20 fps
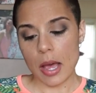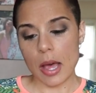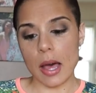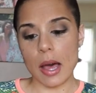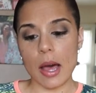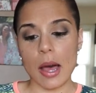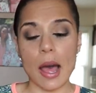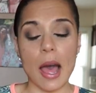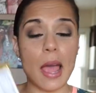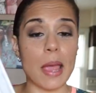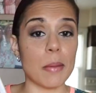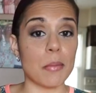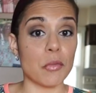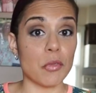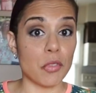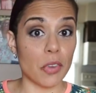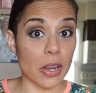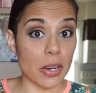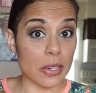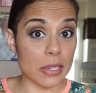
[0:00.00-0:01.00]
Uh, I
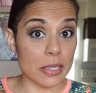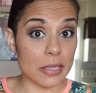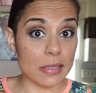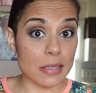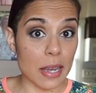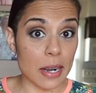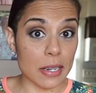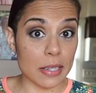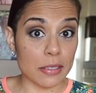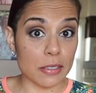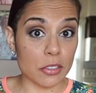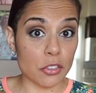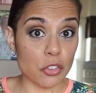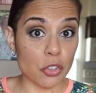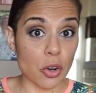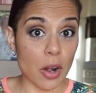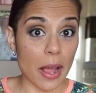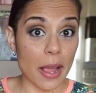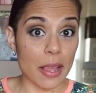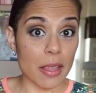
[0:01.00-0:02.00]
am very excited to
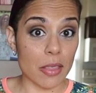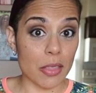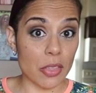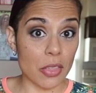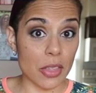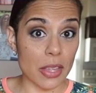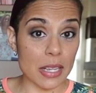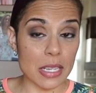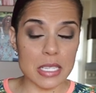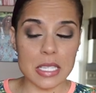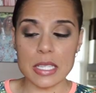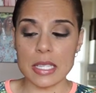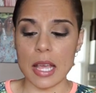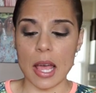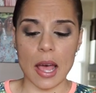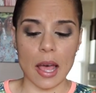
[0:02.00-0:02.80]
try this.